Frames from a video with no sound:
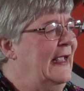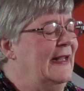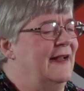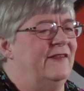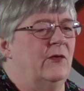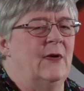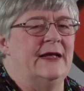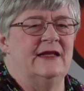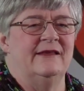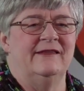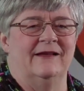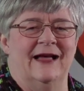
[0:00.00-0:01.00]
And as I went
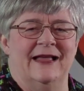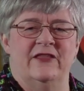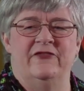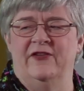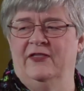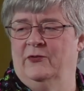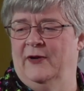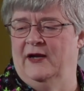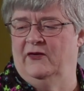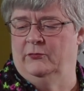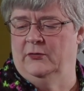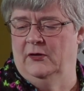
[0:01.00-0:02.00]
inside, the fifth
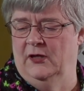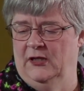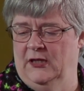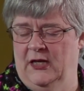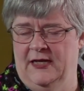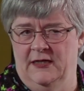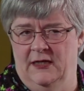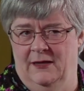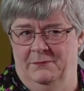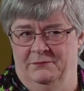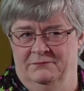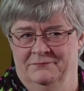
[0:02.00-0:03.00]
graders were all lined
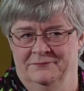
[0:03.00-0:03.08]
up,